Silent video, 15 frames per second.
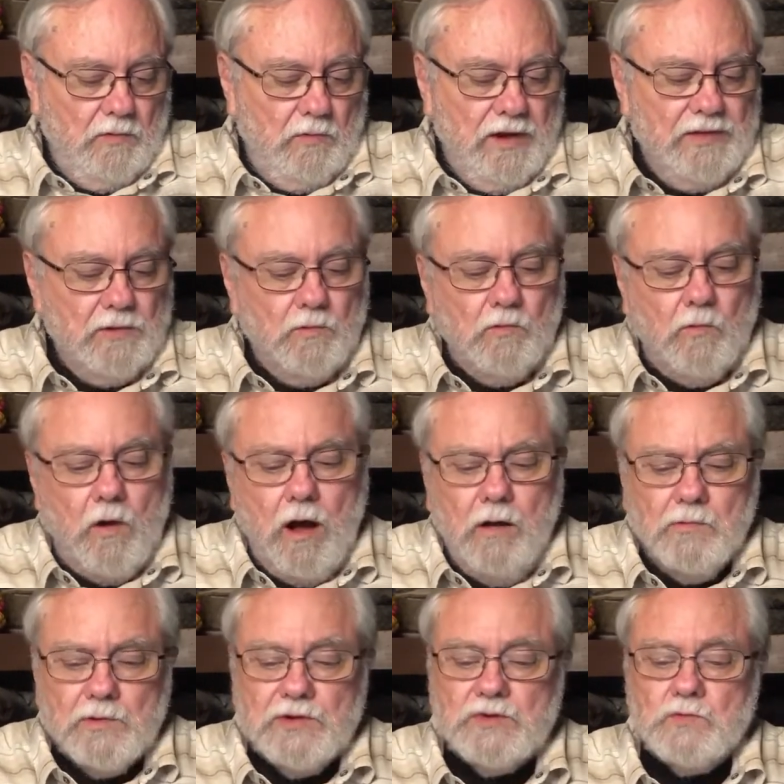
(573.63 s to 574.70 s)
When the
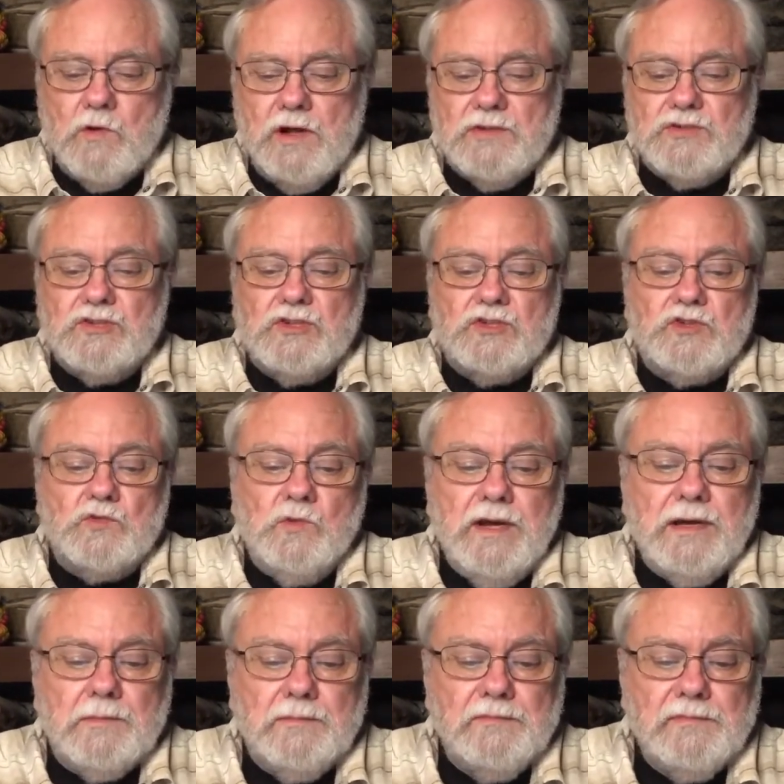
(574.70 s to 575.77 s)
walrus wants to
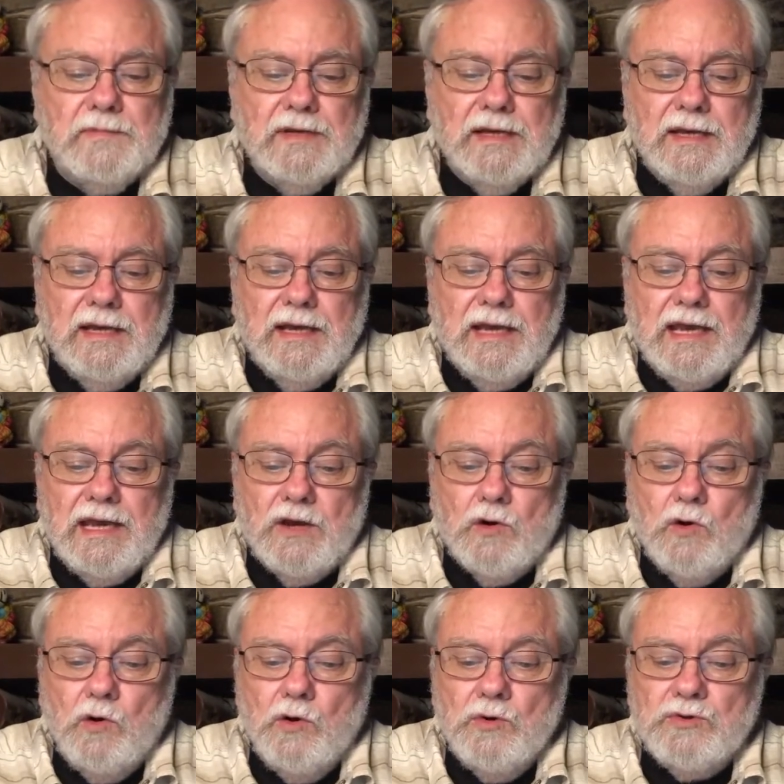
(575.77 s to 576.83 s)
swim, he
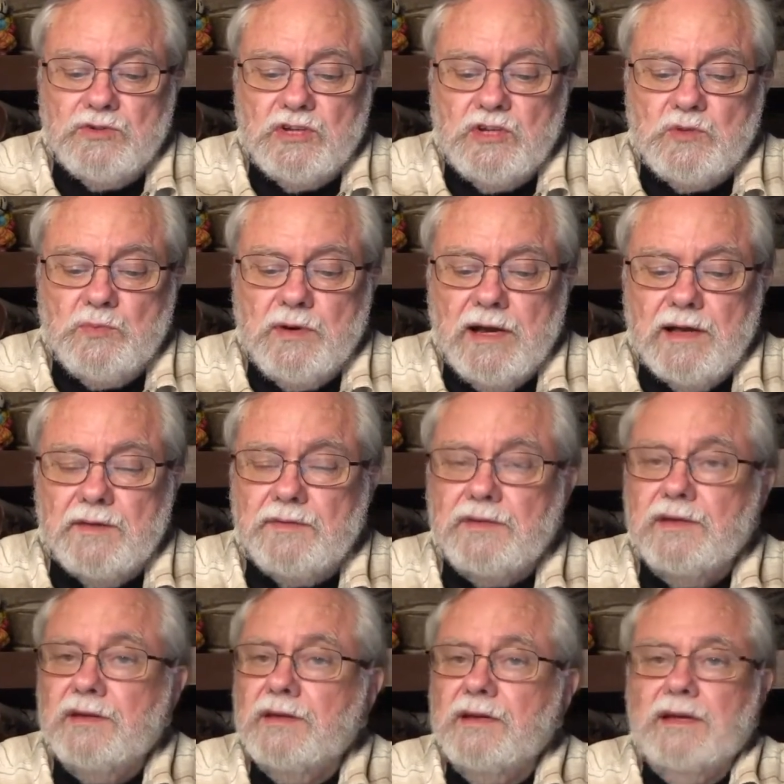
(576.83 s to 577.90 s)
holds his
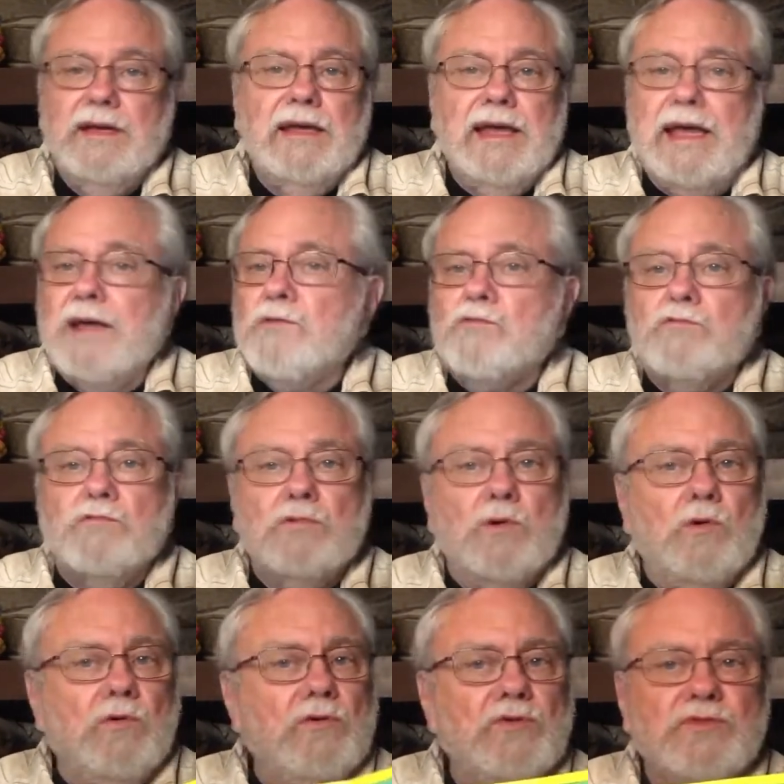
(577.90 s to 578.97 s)
breath and
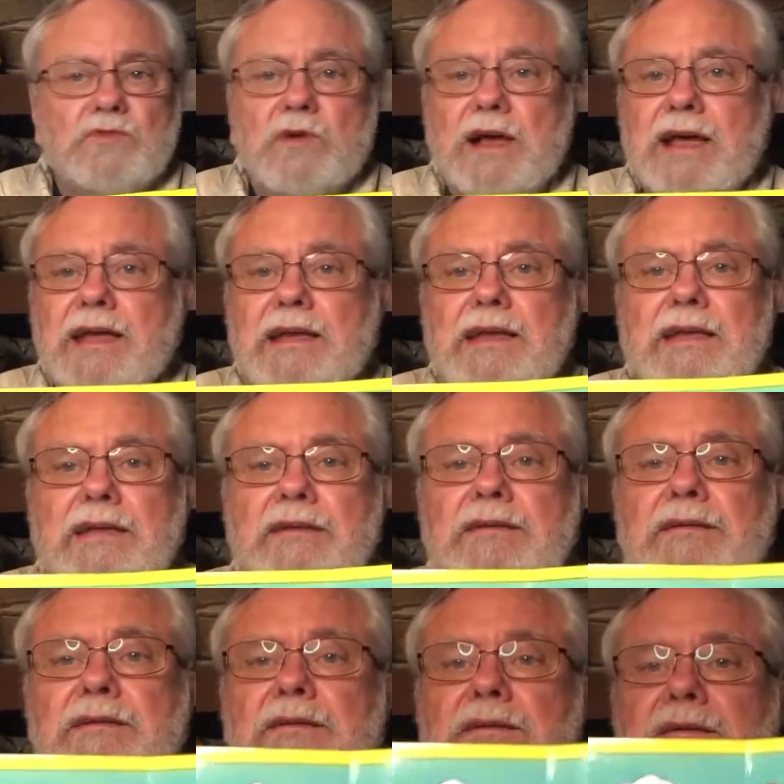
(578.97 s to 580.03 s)
rolls right in.